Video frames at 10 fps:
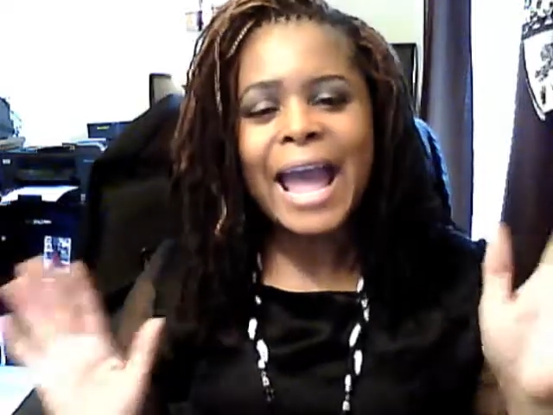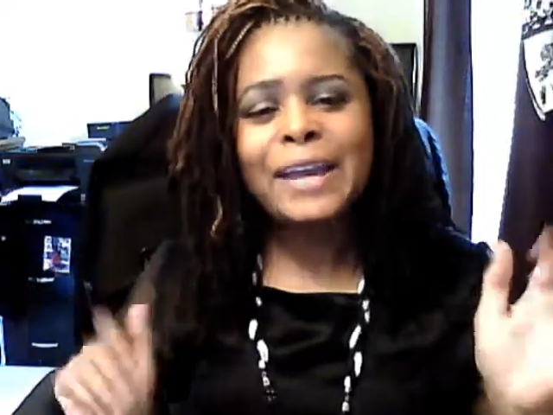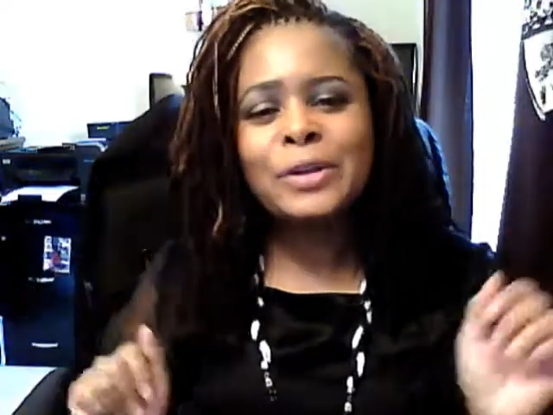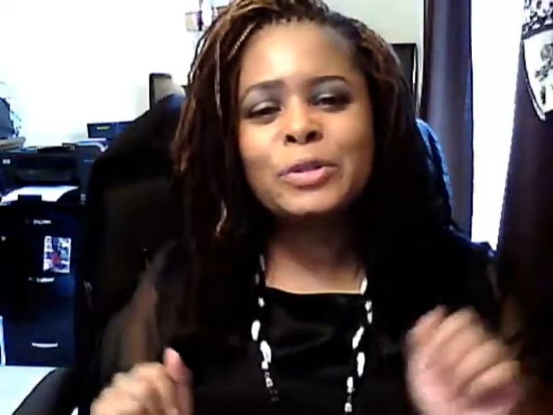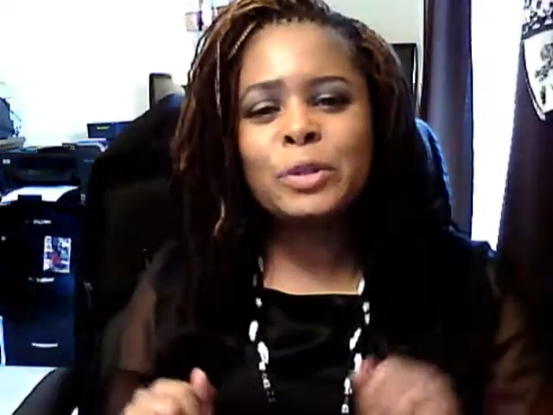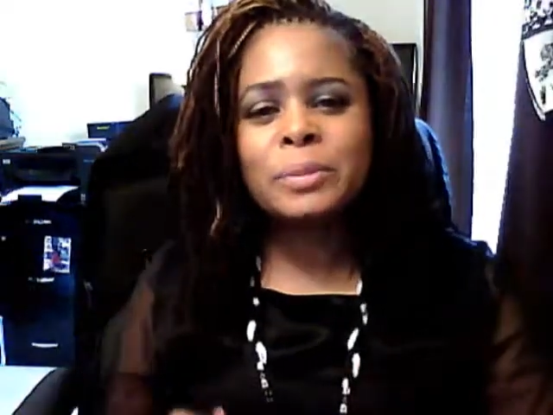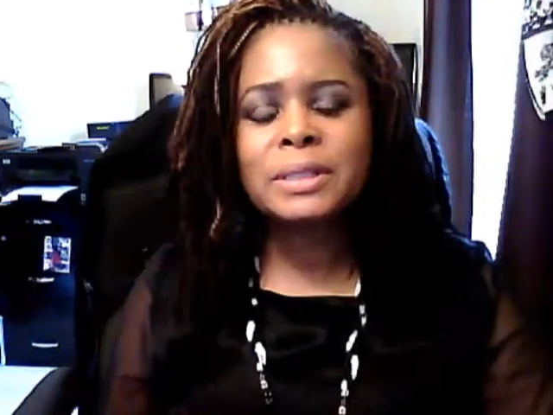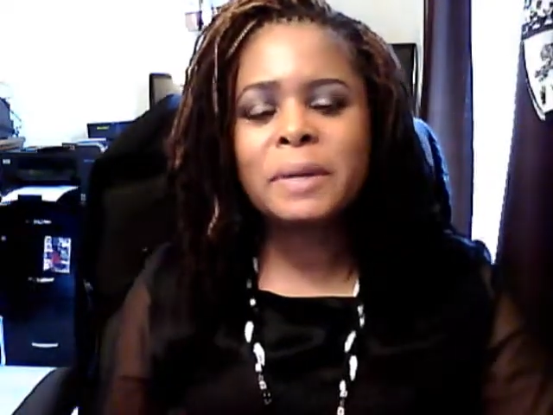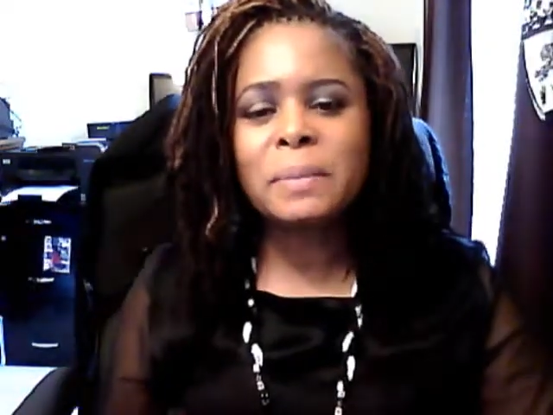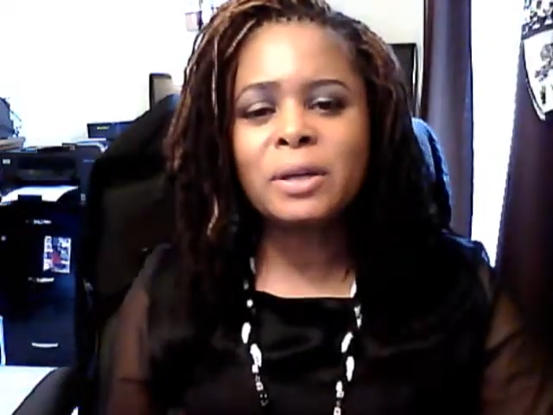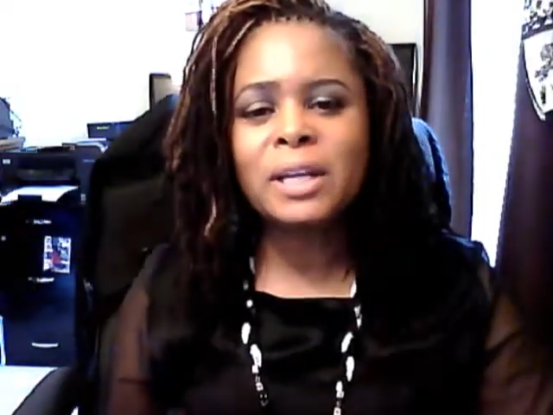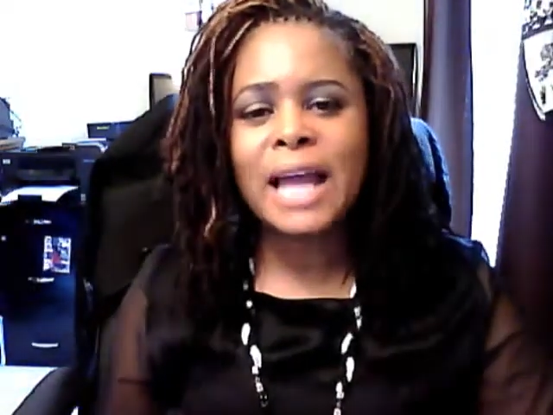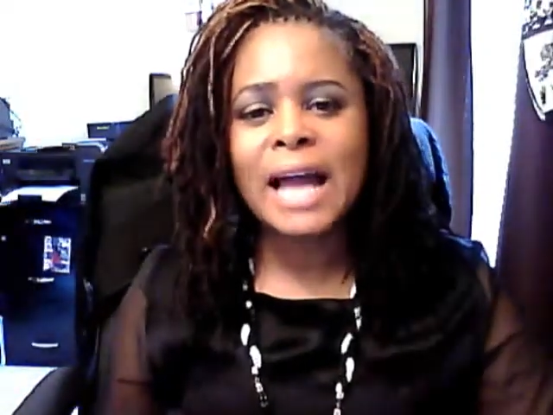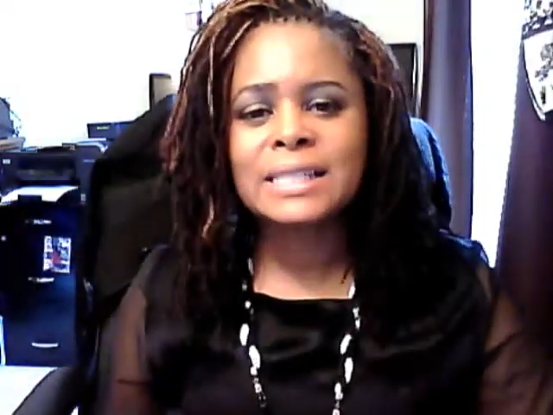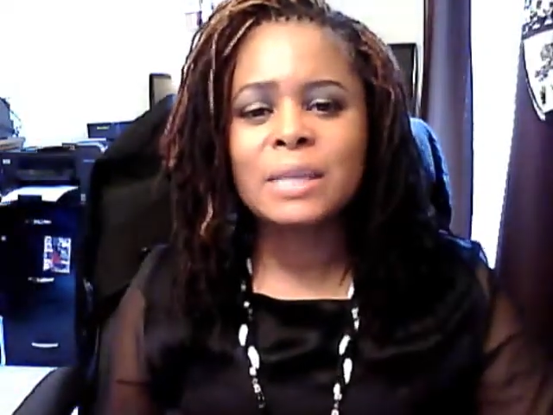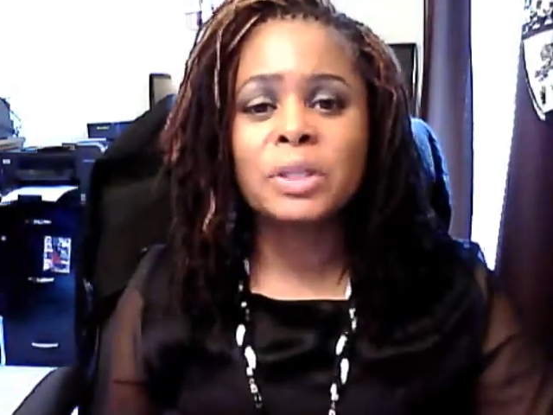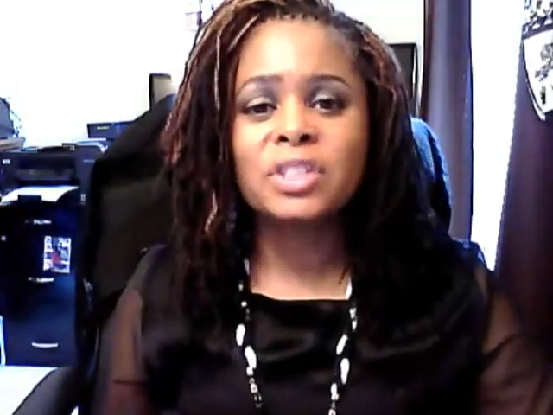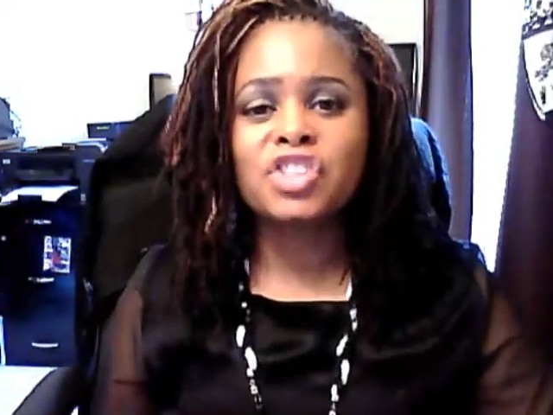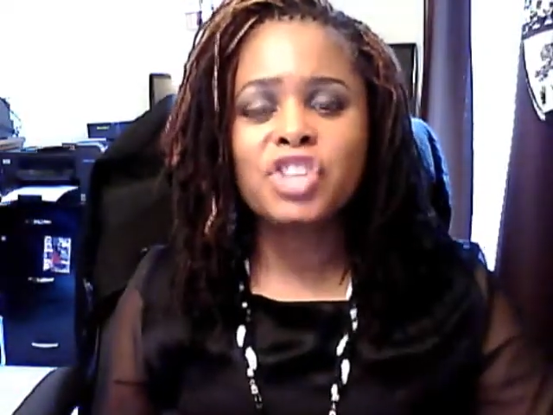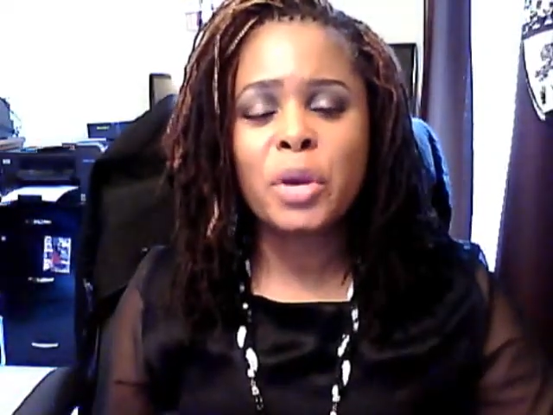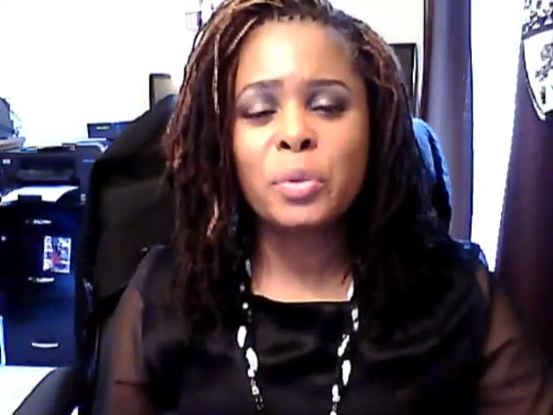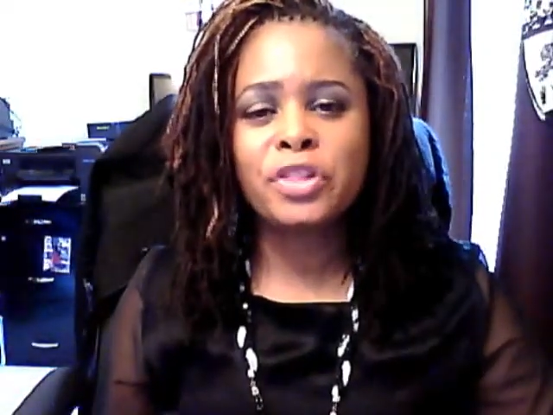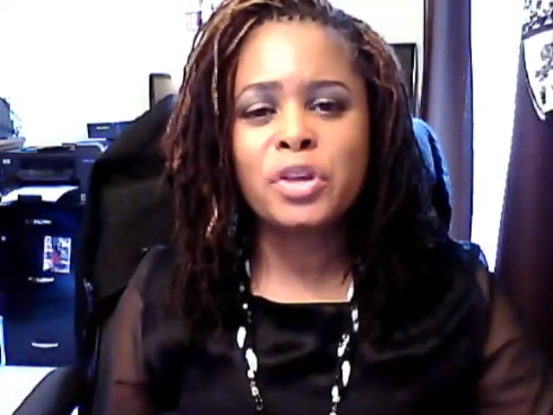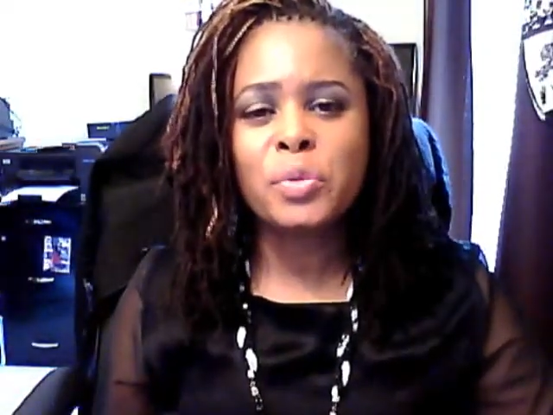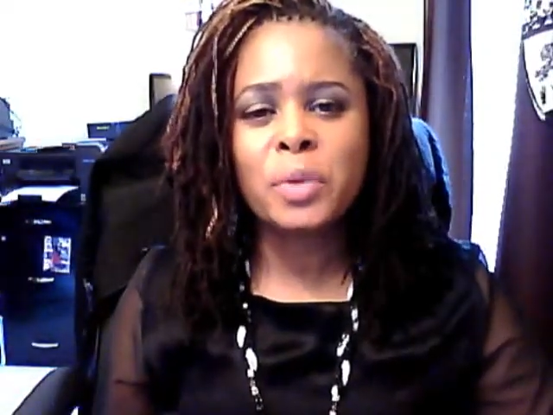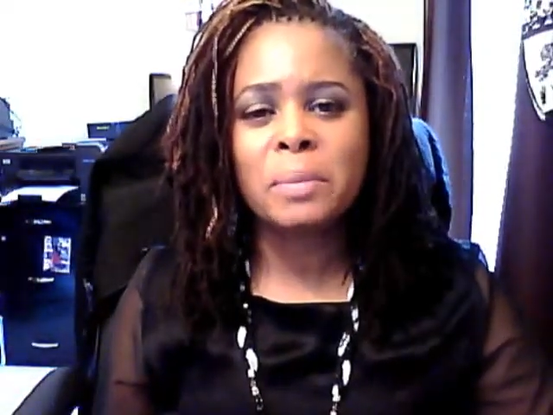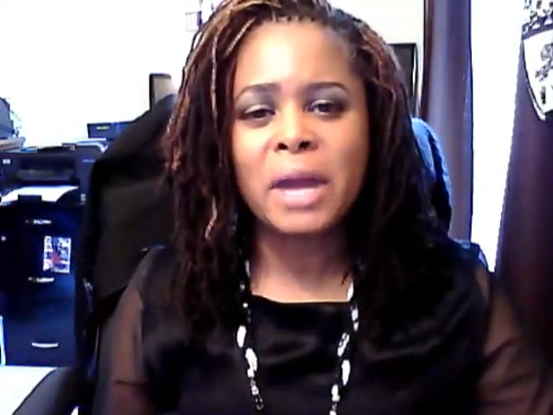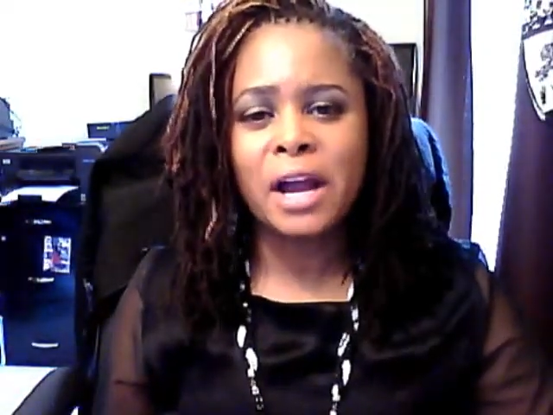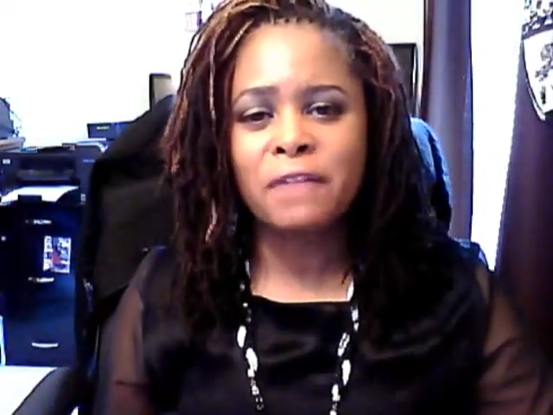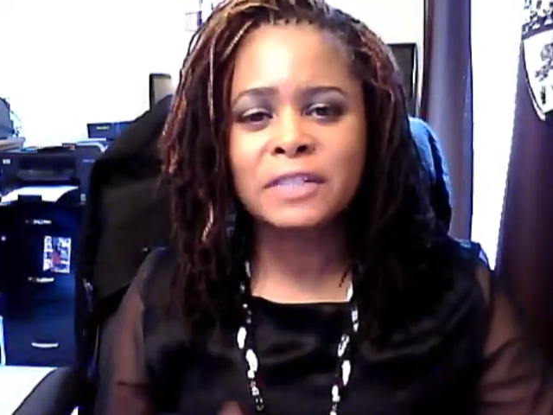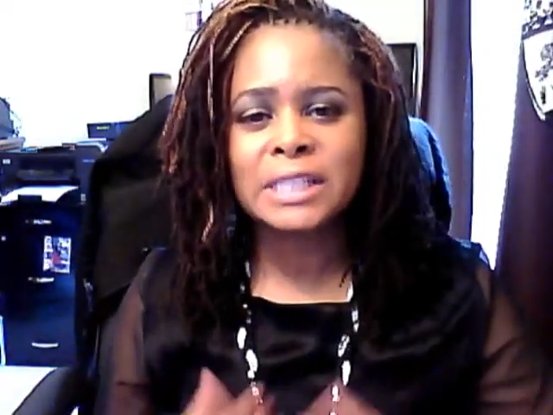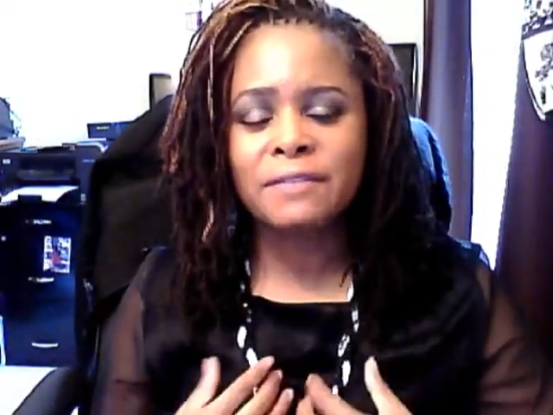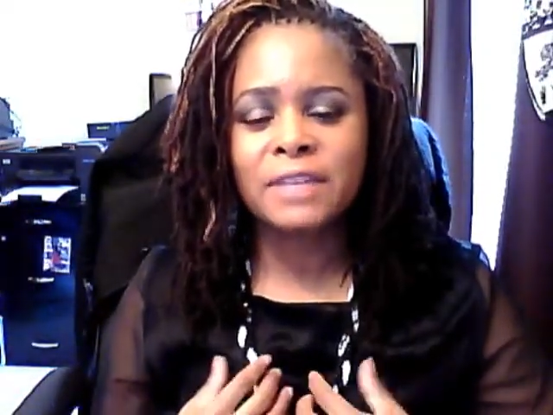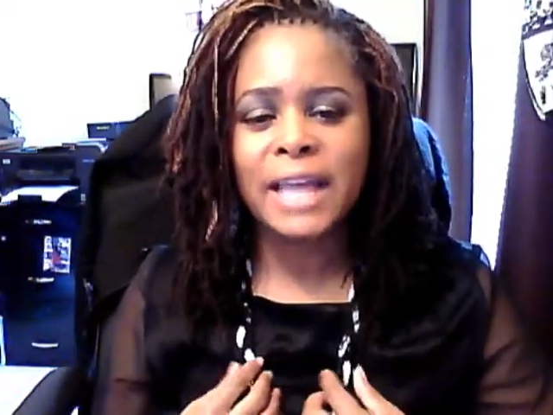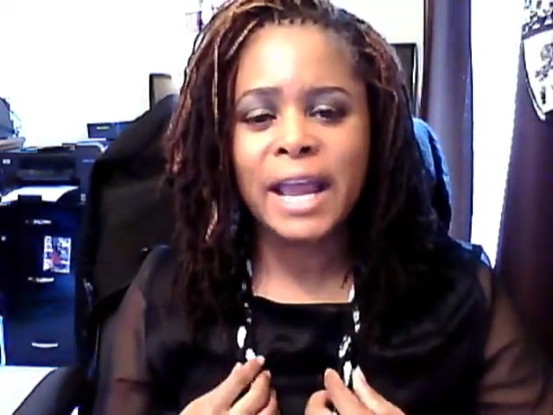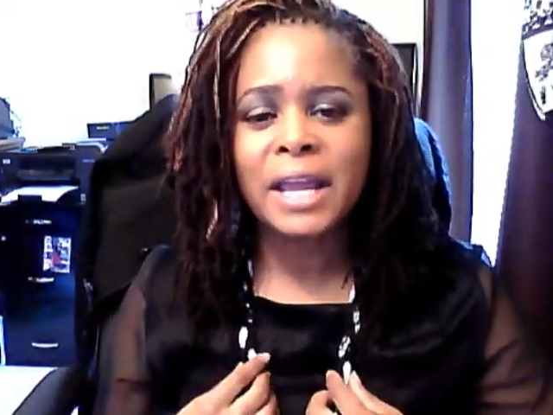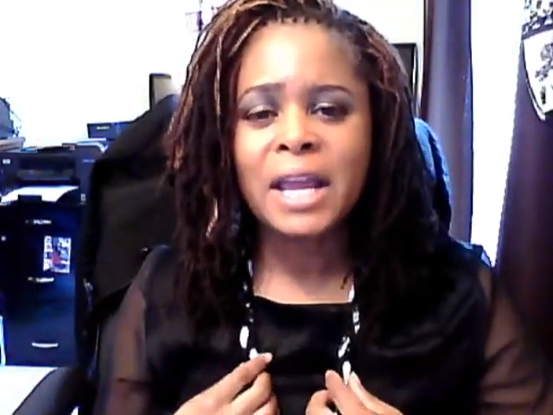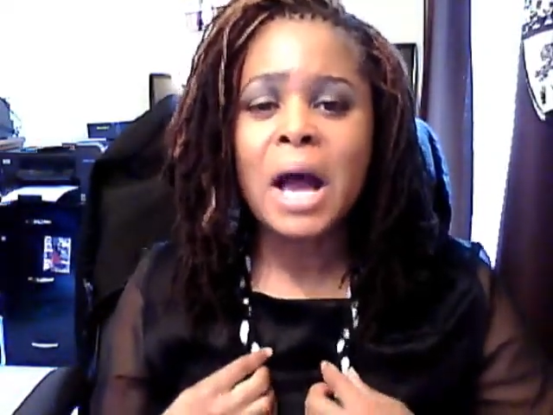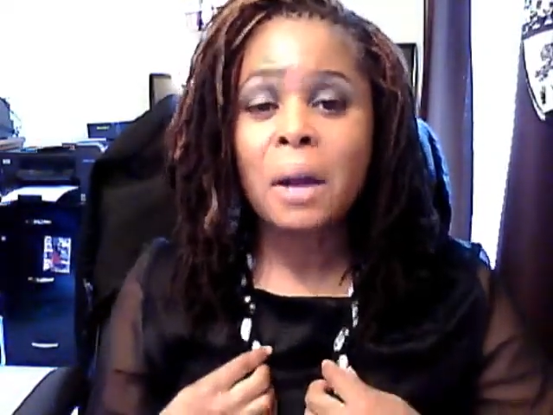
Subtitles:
Hey YouTube, it's me Mona Locks. I wanted to share with you one of my outfits of the day.